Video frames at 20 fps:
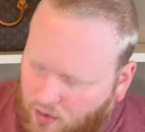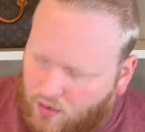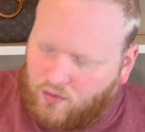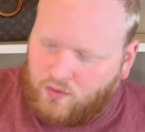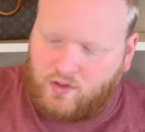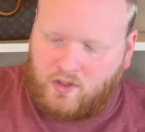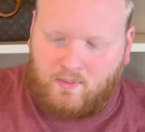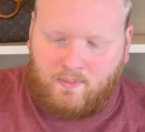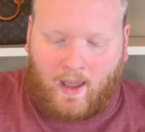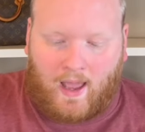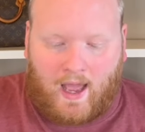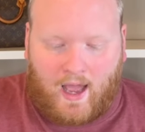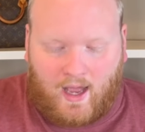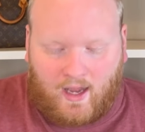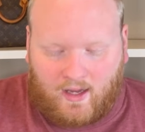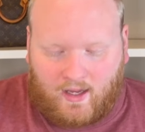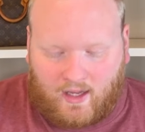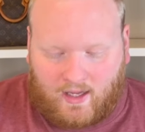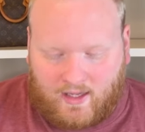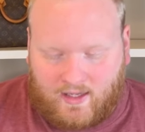Gucci
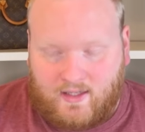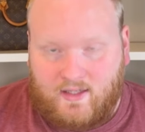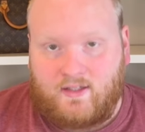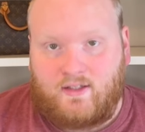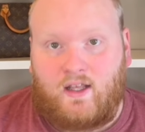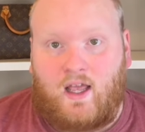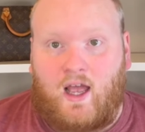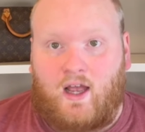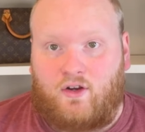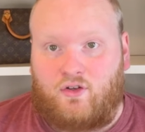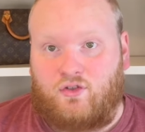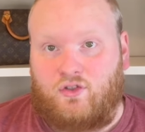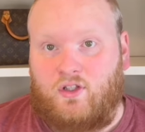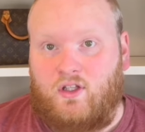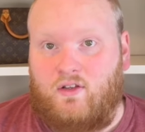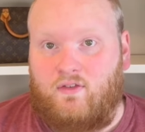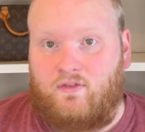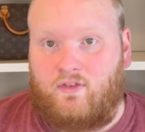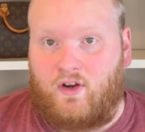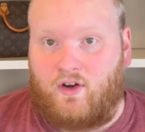bag is
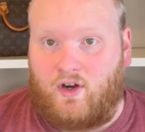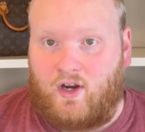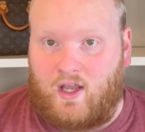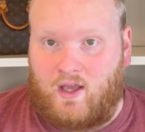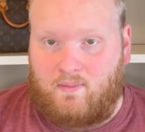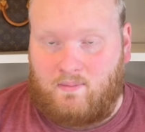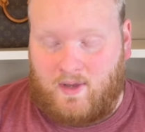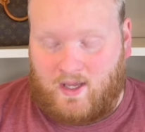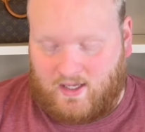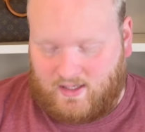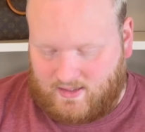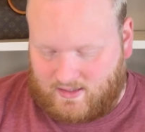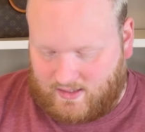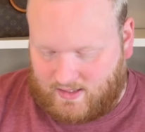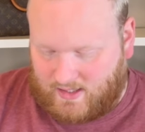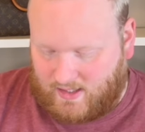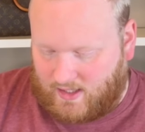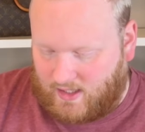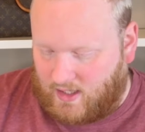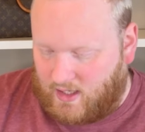actually very
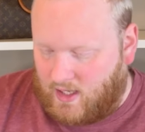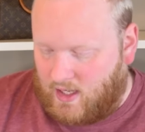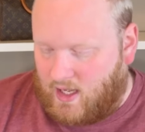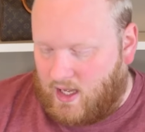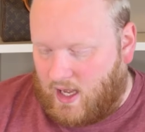amazing.